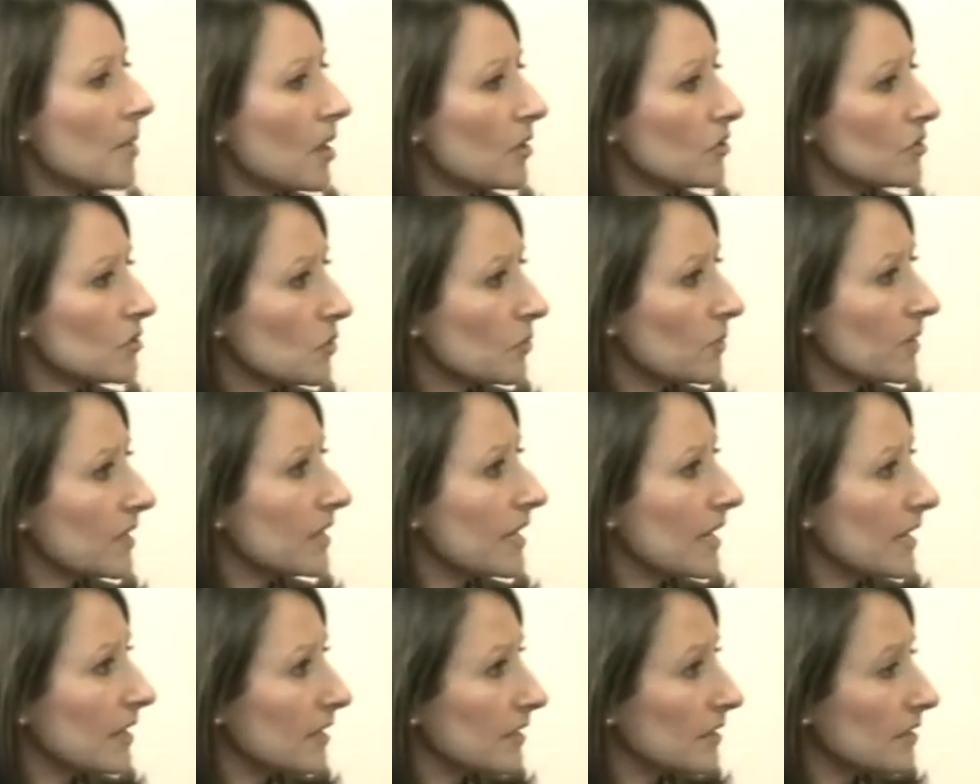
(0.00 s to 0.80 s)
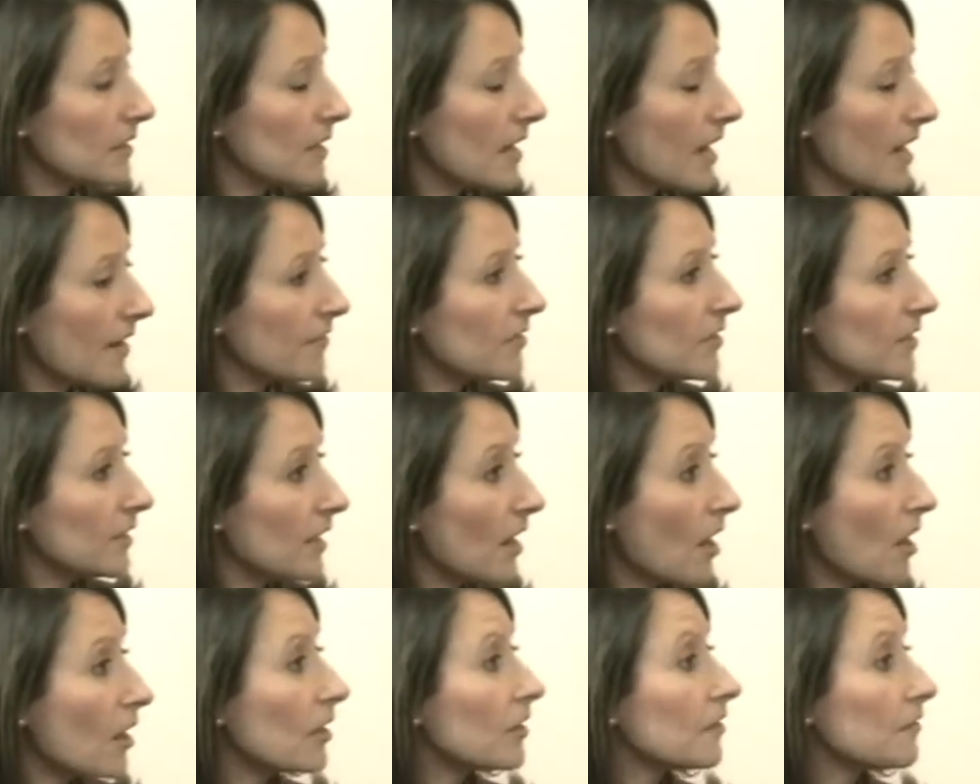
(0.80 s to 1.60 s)
so we have the
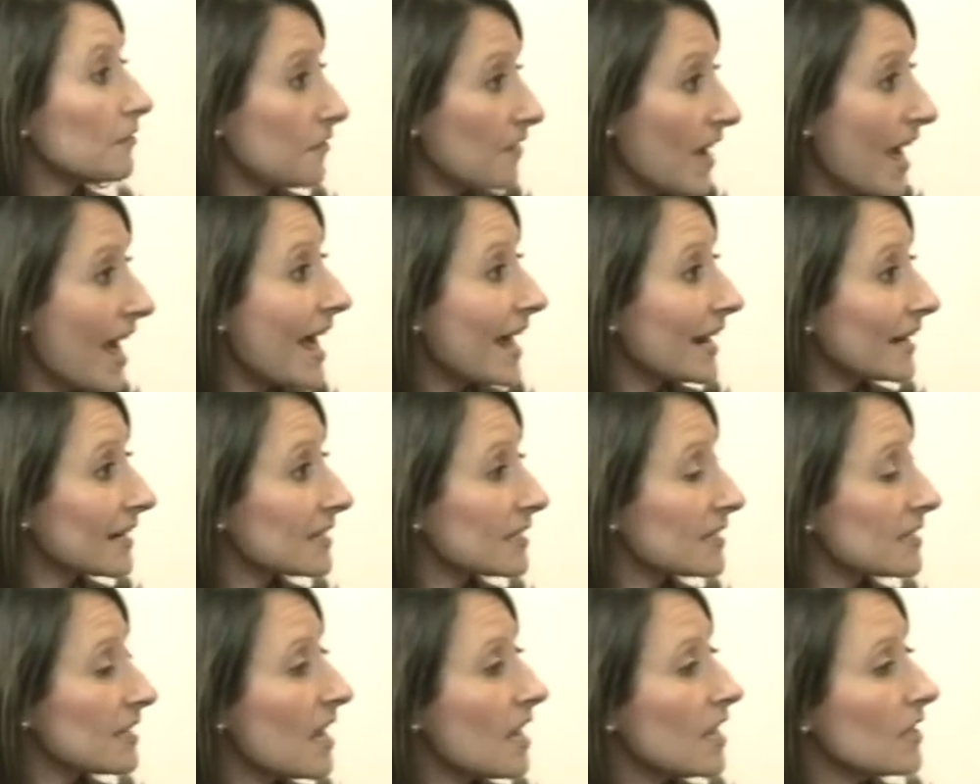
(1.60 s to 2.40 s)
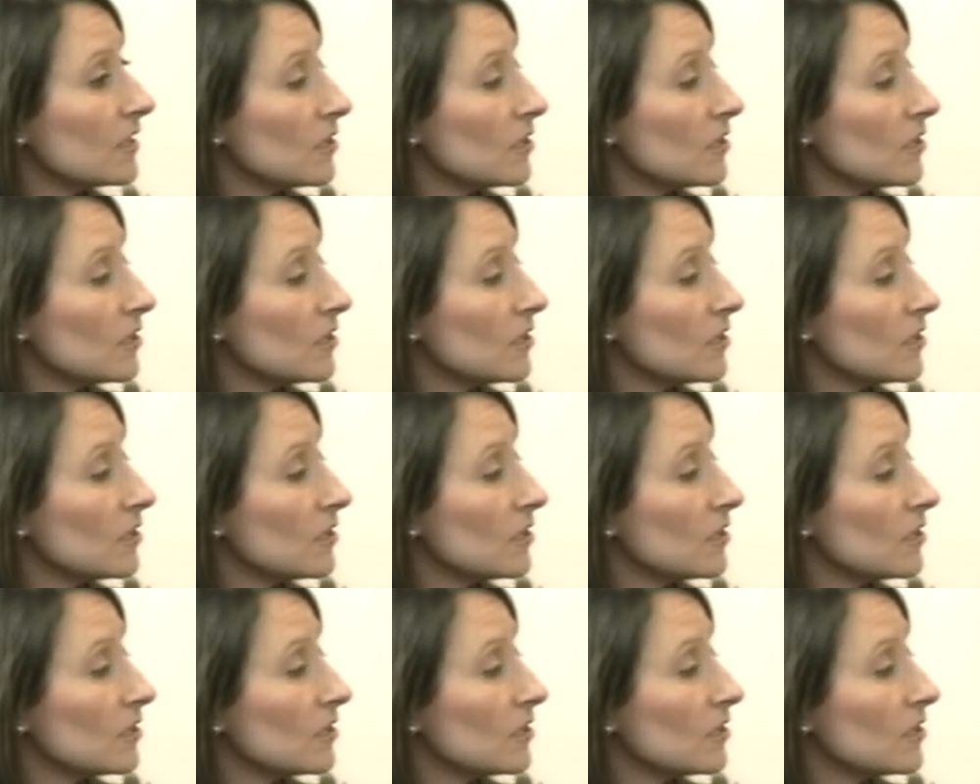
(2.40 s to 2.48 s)
hard facts